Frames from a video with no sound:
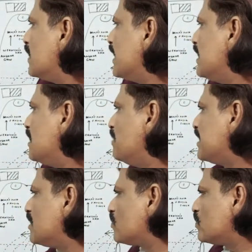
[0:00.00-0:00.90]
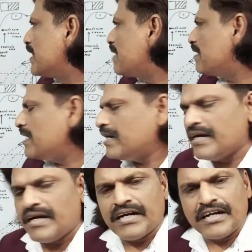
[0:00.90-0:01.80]
Inability to name
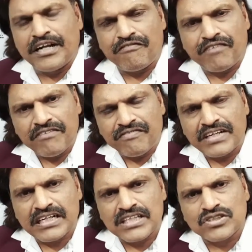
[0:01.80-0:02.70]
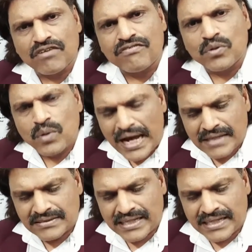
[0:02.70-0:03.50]
different fingers of two hands.